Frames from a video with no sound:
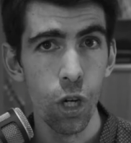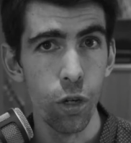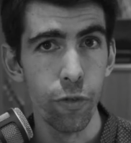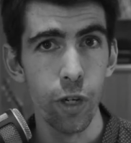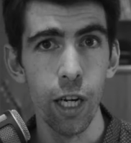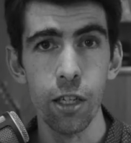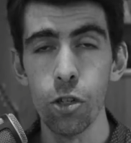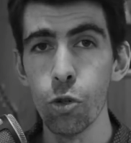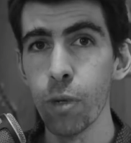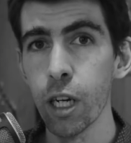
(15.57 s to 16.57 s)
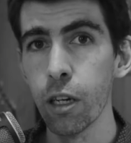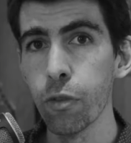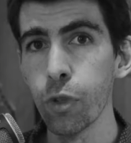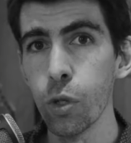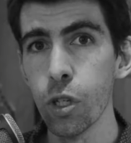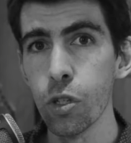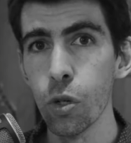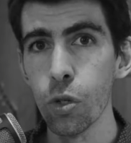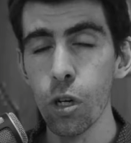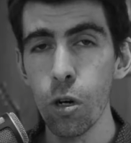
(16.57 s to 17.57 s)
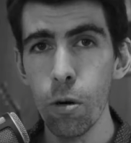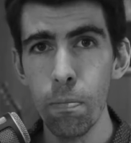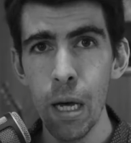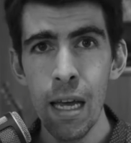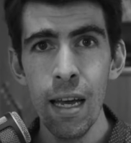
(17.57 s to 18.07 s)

over at digitalmarketingforlawyers.com.